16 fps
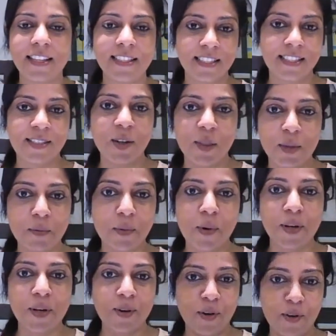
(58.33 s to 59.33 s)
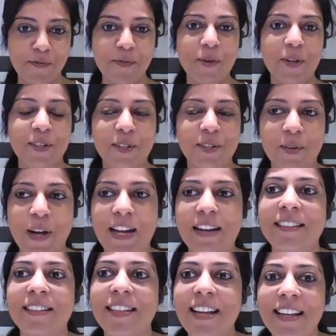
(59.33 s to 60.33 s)
just on the border of Puerto
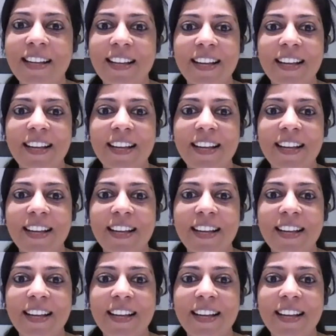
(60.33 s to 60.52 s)
Vallarta.